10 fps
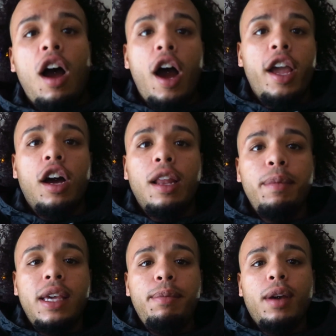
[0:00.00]
you All right, y'all, let
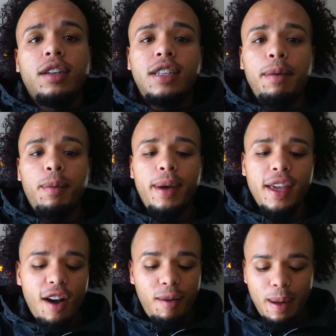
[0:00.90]
me keep y'all stable, man.
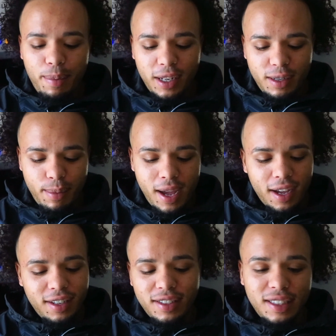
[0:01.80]
Y'all my punching
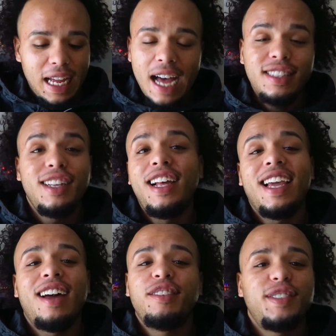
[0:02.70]
bag, because I still
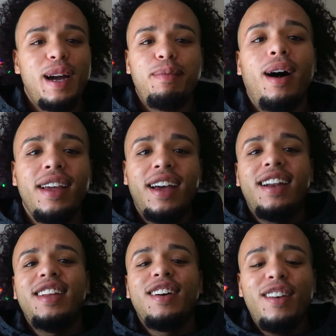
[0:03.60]
ain't got no tripod yet. I
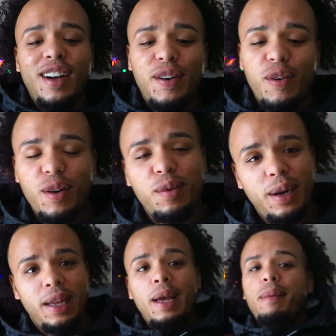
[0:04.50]
need to go ahead and order
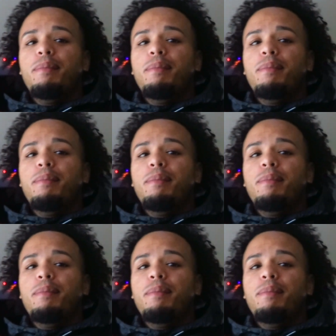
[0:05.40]
one.